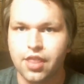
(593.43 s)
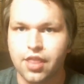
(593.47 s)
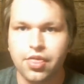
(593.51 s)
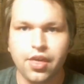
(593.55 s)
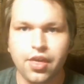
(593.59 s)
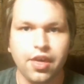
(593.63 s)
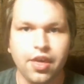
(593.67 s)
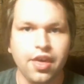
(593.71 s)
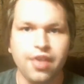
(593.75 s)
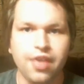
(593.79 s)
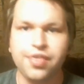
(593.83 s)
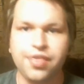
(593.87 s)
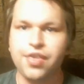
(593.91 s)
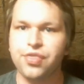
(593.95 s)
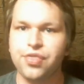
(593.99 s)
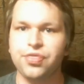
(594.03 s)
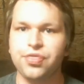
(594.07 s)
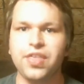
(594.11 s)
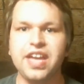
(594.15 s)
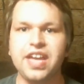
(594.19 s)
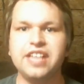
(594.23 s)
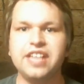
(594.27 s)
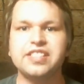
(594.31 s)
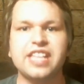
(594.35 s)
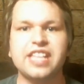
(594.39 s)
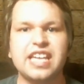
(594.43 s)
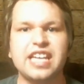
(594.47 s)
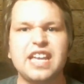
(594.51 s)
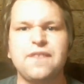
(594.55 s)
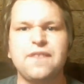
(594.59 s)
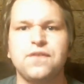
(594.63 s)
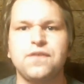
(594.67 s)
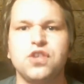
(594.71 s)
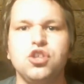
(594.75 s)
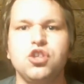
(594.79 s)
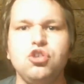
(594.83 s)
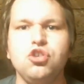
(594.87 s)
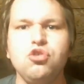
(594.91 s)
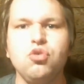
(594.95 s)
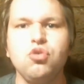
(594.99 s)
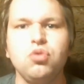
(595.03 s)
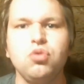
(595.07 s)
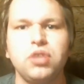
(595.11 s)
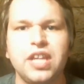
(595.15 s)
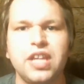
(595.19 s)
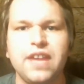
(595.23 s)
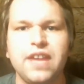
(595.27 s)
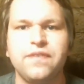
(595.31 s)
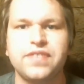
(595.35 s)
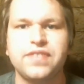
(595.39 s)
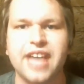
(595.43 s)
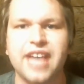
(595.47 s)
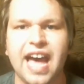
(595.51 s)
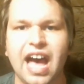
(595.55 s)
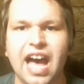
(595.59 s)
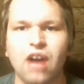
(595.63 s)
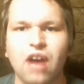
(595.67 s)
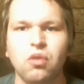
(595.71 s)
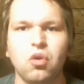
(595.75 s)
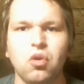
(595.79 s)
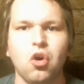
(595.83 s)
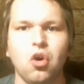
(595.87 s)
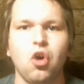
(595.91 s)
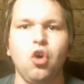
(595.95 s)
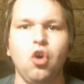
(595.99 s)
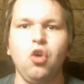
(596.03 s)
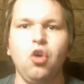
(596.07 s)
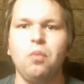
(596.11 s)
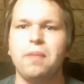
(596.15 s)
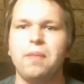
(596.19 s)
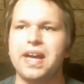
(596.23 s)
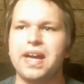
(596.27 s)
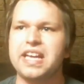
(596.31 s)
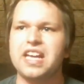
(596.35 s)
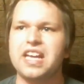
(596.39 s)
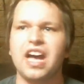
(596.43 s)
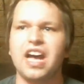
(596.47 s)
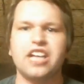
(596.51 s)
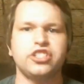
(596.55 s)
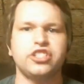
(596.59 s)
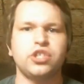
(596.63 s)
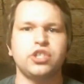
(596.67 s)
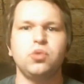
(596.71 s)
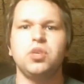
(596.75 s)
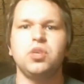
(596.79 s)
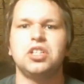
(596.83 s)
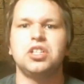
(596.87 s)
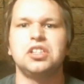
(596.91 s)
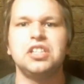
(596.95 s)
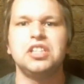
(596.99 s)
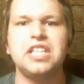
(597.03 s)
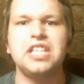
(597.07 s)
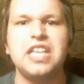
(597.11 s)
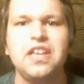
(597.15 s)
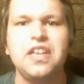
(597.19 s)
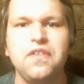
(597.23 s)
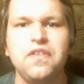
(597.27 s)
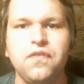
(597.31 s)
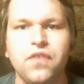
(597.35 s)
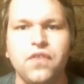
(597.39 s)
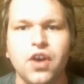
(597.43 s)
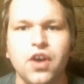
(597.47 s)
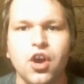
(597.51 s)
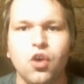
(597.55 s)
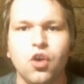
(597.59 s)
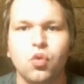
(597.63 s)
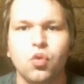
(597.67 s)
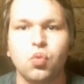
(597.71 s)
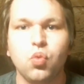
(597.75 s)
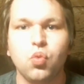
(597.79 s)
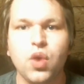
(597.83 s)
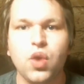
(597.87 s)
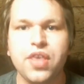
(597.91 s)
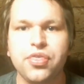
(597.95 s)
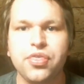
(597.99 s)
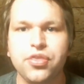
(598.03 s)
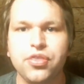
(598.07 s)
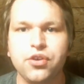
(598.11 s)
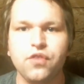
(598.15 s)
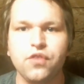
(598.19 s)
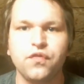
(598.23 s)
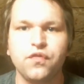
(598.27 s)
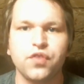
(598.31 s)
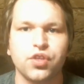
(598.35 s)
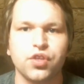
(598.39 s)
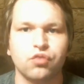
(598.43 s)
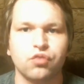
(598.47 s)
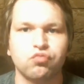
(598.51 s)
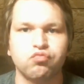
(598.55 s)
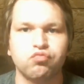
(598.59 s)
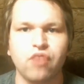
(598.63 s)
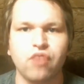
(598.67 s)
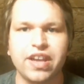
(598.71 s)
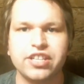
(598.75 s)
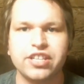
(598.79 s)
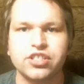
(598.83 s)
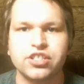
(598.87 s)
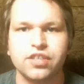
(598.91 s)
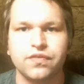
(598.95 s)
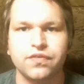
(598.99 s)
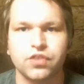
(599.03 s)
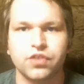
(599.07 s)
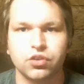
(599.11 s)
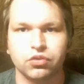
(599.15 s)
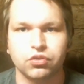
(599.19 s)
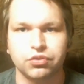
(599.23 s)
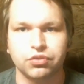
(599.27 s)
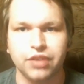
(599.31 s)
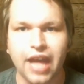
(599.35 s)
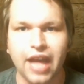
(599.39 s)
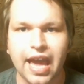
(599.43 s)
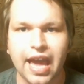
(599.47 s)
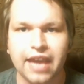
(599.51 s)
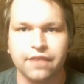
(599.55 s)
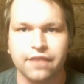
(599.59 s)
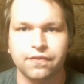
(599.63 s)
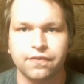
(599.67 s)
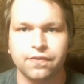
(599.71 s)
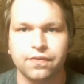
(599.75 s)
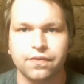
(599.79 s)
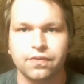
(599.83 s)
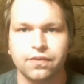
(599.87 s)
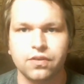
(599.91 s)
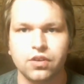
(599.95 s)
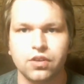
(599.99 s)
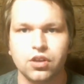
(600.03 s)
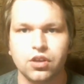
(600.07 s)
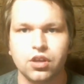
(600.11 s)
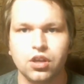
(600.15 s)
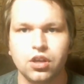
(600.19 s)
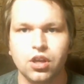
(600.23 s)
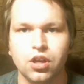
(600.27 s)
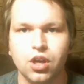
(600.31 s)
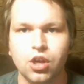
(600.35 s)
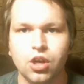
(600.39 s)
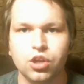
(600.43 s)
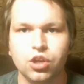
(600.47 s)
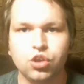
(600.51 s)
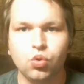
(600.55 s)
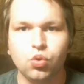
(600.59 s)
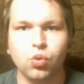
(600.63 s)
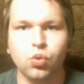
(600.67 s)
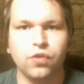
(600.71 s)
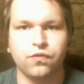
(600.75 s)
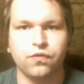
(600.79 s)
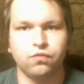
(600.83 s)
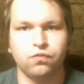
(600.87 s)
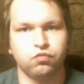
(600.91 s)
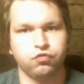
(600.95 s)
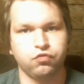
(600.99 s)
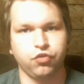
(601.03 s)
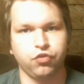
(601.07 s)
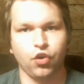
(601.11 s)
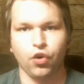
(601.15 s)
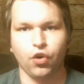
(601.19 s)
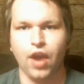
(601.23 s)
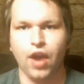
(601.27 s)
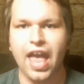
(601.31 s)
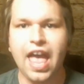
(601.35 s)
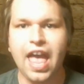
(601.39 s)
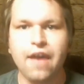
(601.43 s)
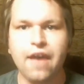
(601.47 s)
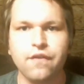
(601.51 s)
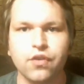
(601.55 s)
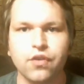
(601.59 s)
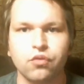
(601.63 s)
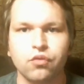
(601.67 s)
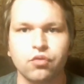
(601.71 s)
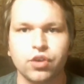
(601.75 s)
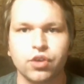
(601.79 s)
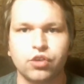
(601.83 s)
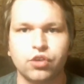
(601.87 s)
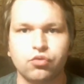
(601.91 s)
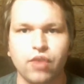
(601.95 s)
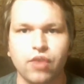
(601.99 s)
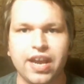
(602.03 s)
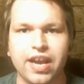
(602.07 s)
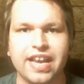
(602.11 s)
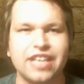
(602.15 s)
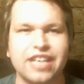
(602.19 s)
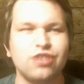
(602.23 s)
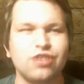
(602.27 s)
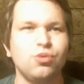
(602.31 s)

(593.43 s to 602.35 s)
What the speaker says: The things that if you lived out, oh my gosh, it would live with you for the rest of your life. You would forever regret it.